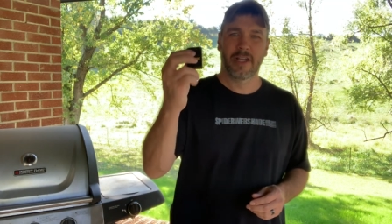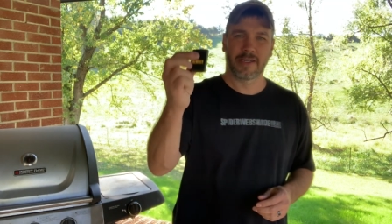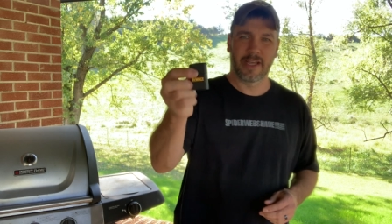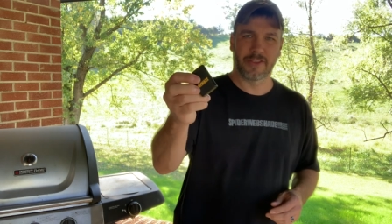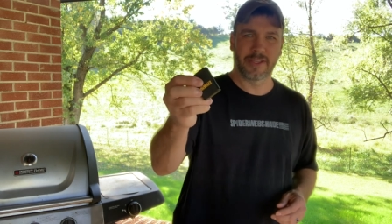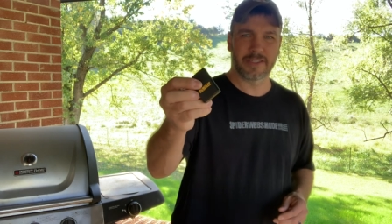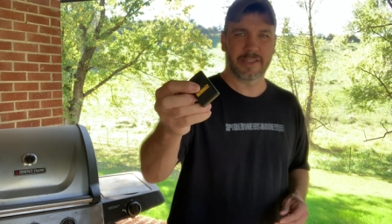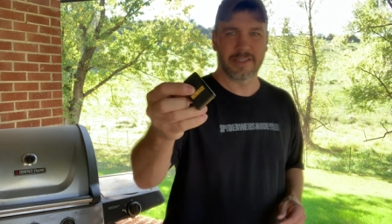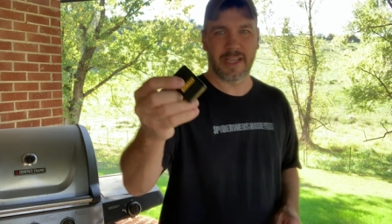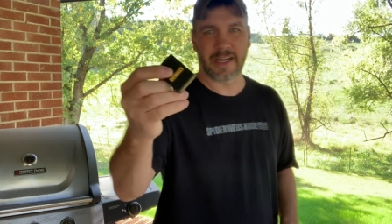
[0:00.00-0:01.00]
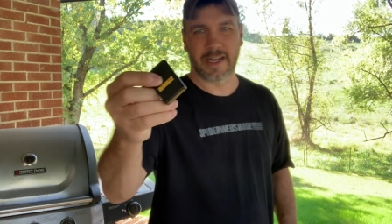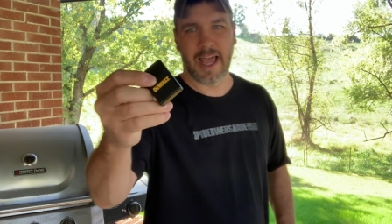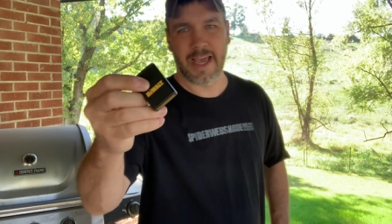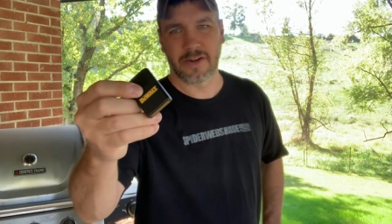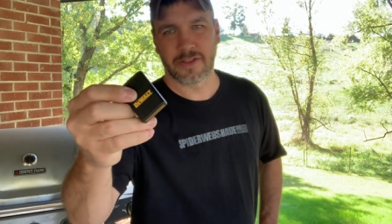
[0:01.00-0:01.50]
Now this is a
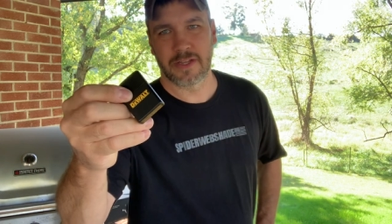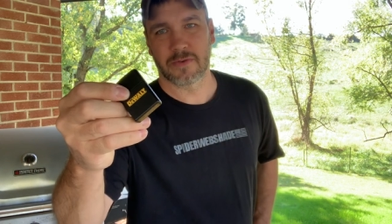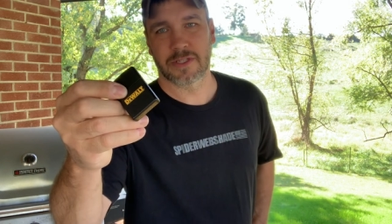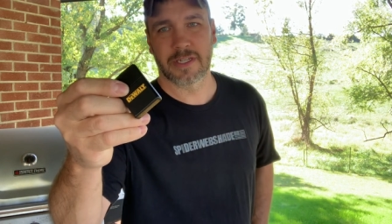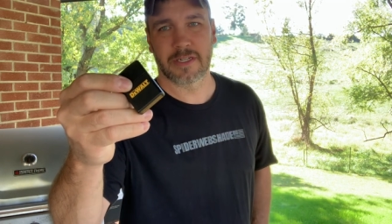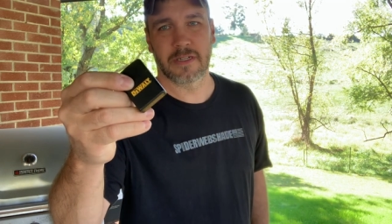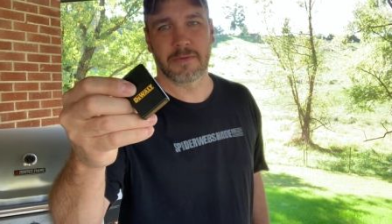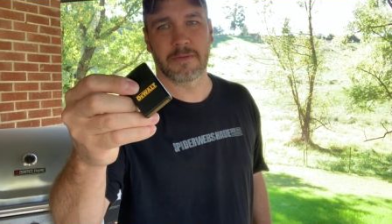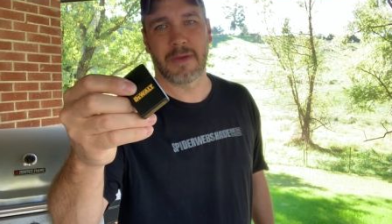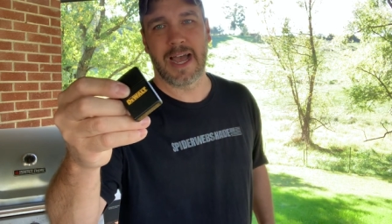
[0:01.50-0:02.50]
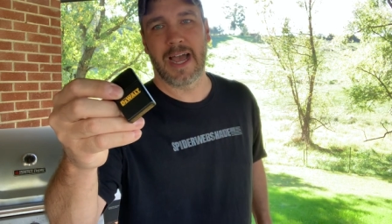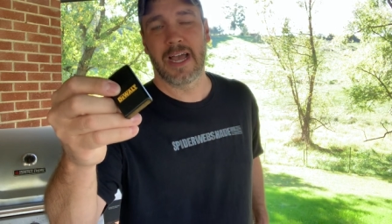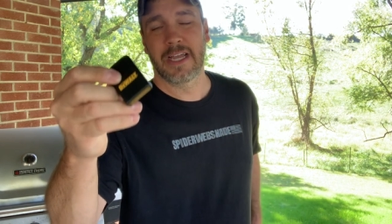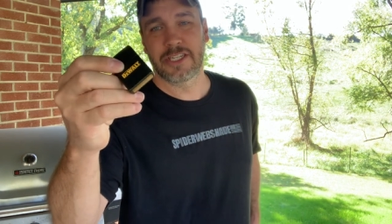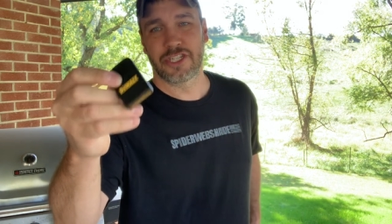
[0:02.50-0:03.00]
lighter that was sent to me by
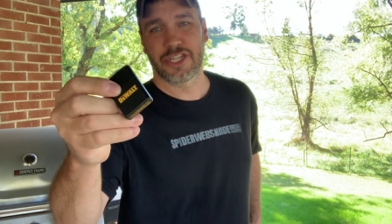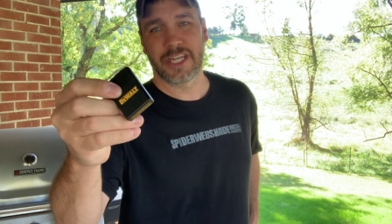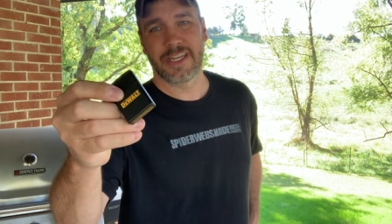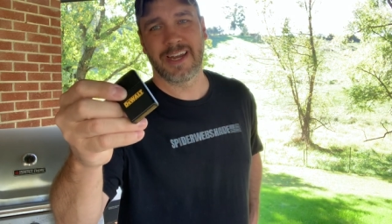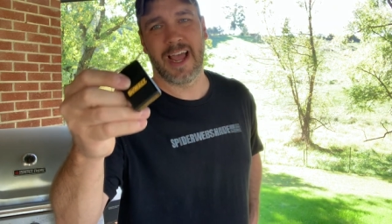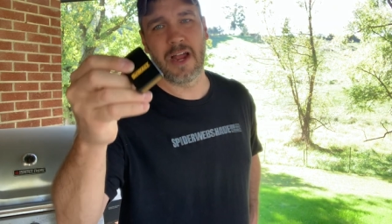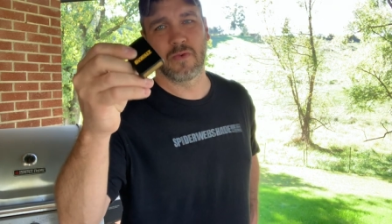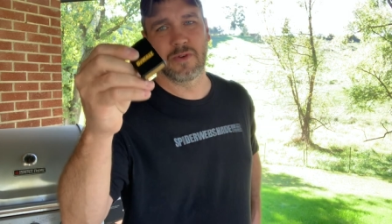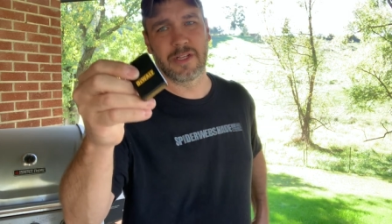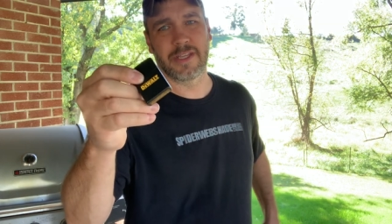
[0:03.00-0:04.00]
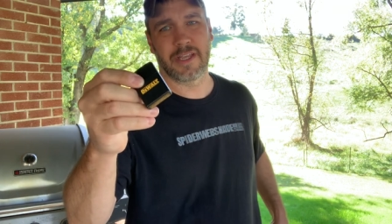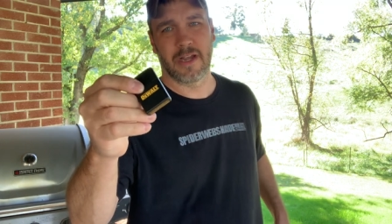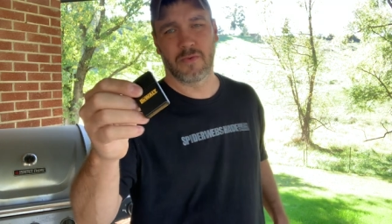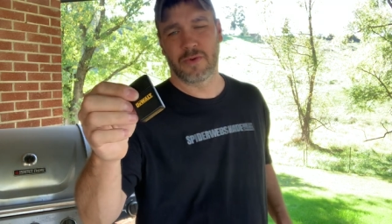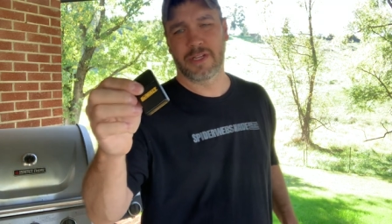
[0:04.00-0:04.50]
Gene. I really, I
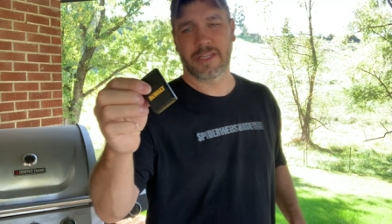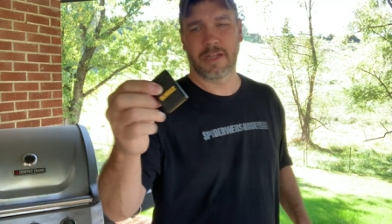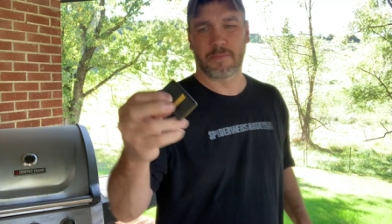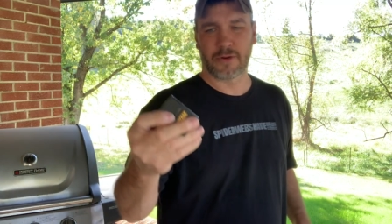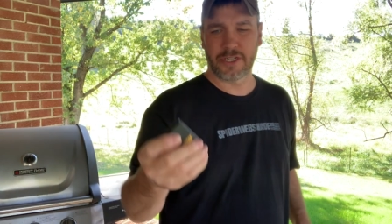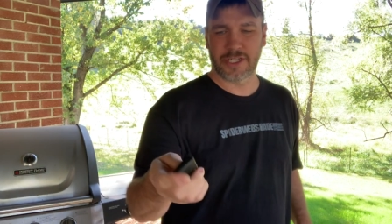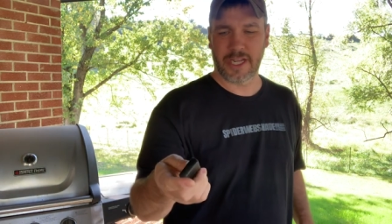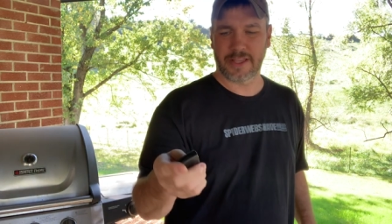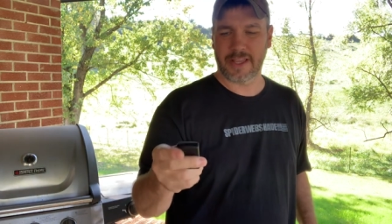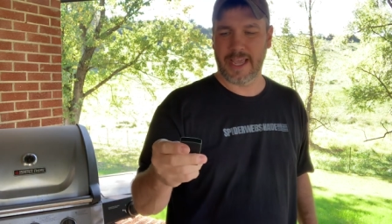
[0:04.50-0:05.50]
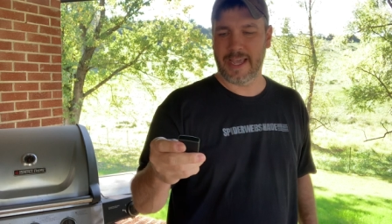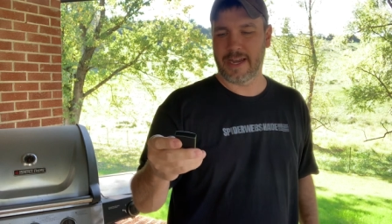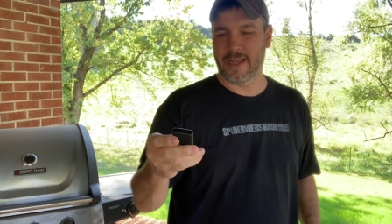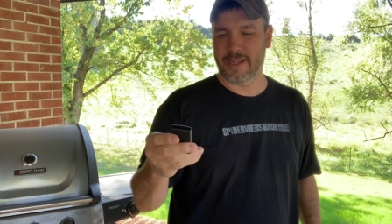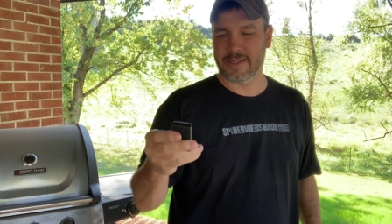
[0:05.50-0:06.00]
really appreciate that.
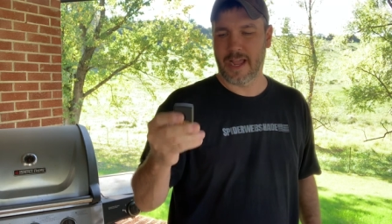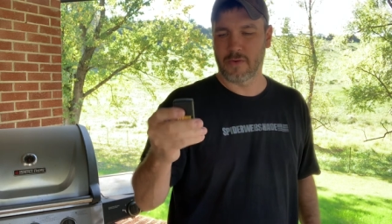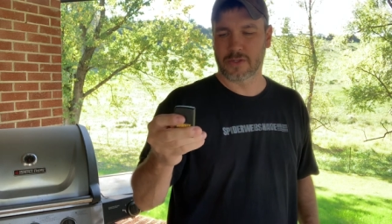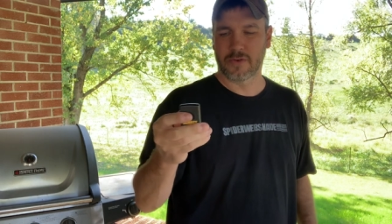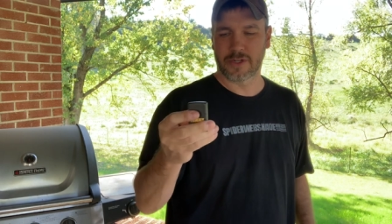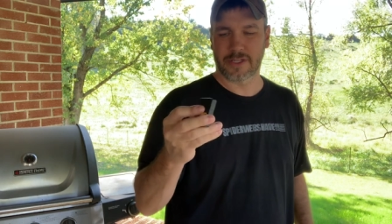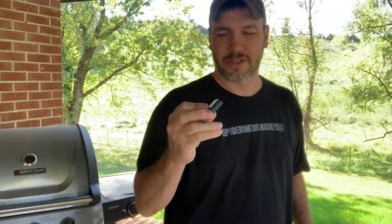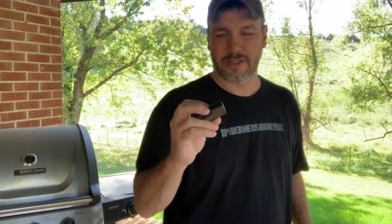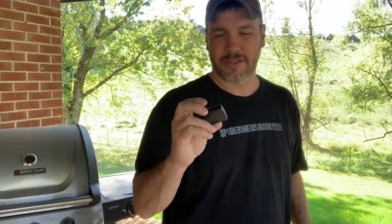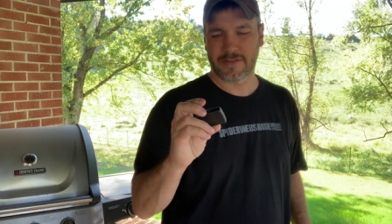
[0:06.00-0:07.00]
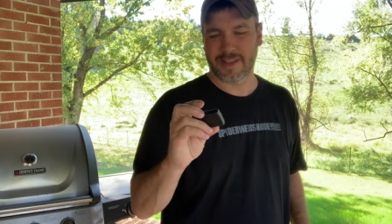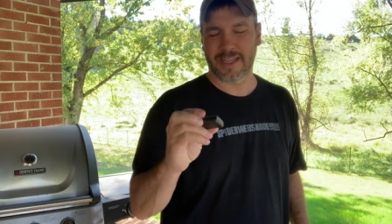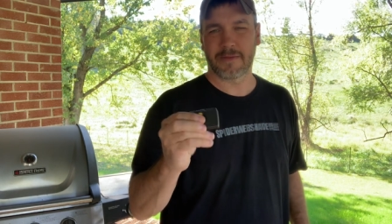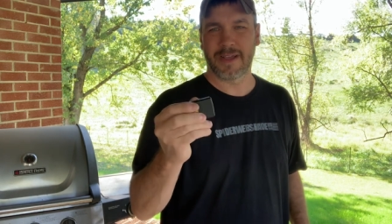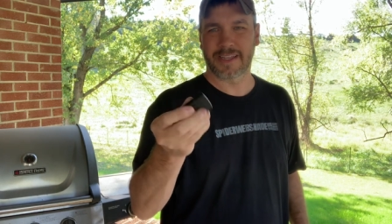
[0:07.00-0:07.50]
Uh, I was going to
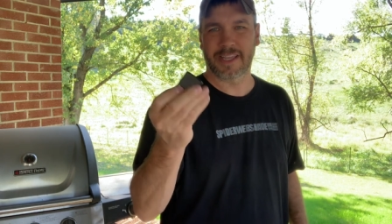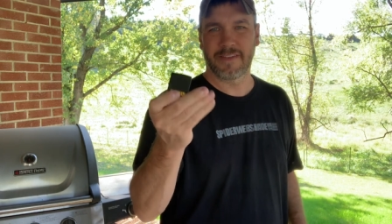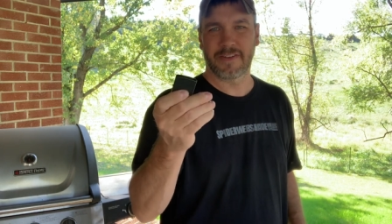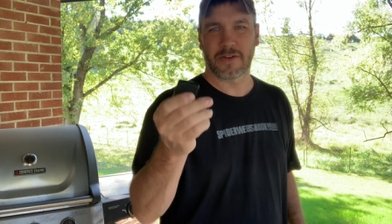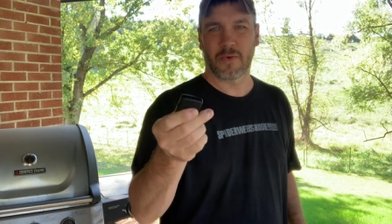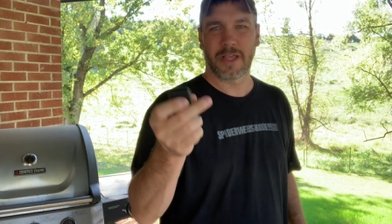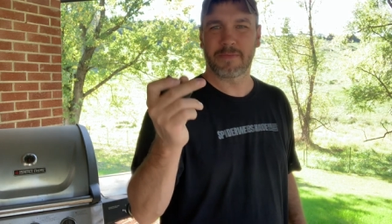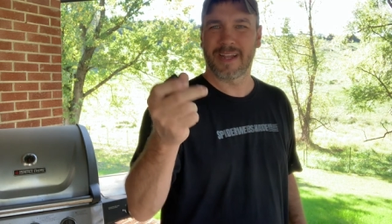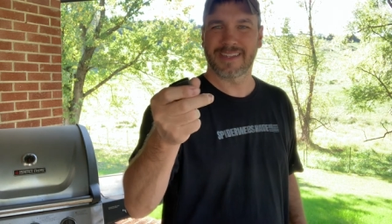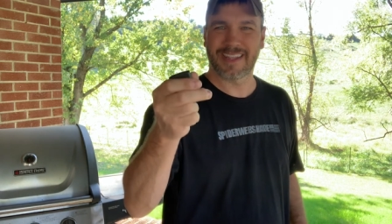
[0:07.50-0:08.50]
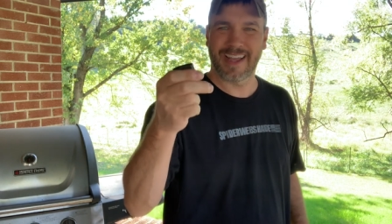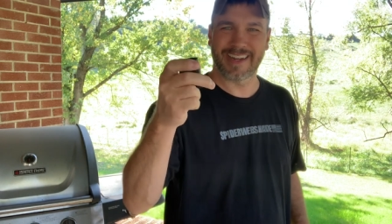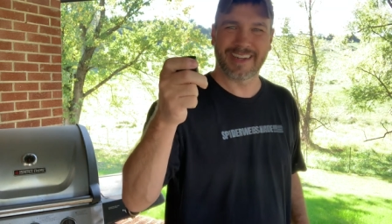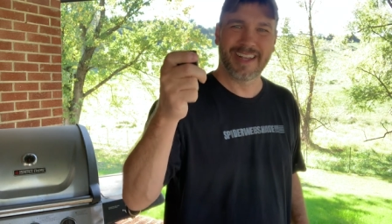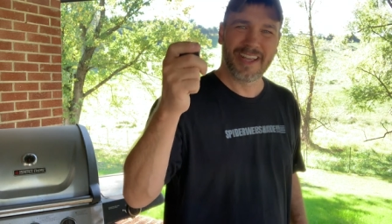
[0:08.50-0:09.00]
think about giving it away, but I
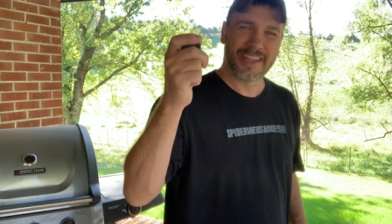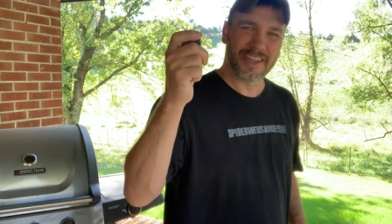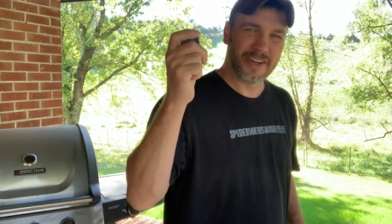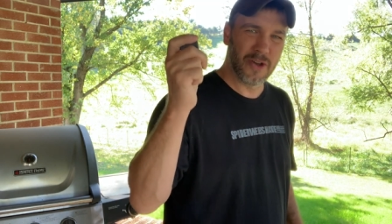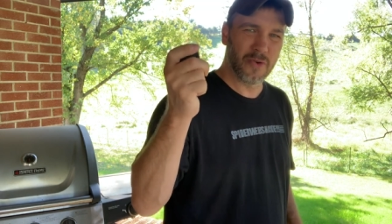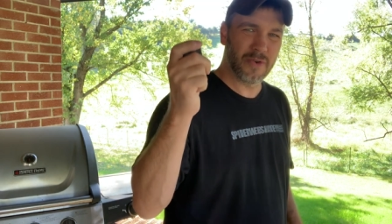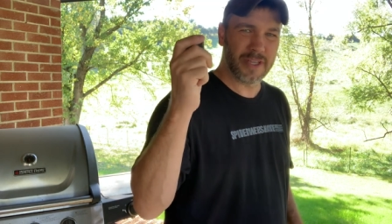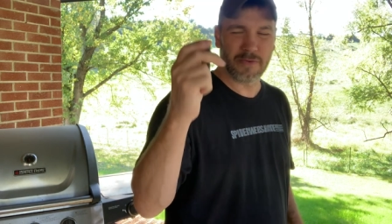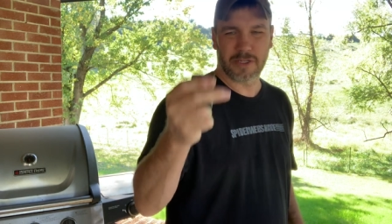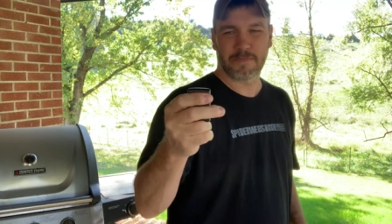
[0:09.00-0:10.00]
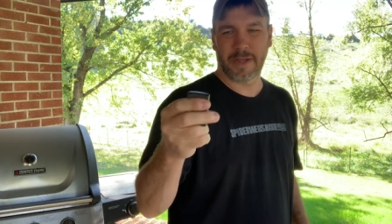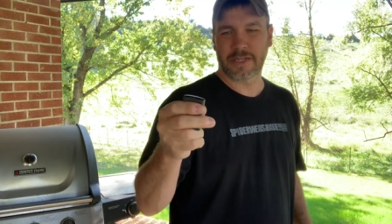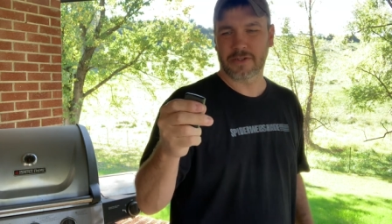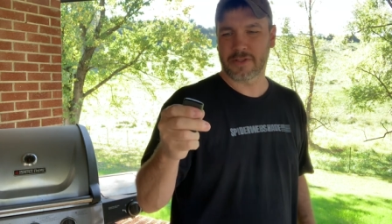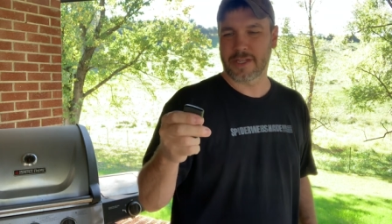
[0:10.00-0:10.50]
decided, you know, it was
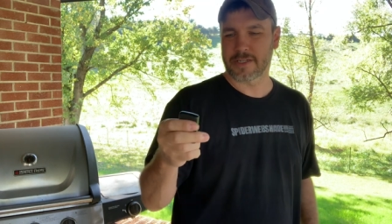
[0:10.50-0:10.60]
special that a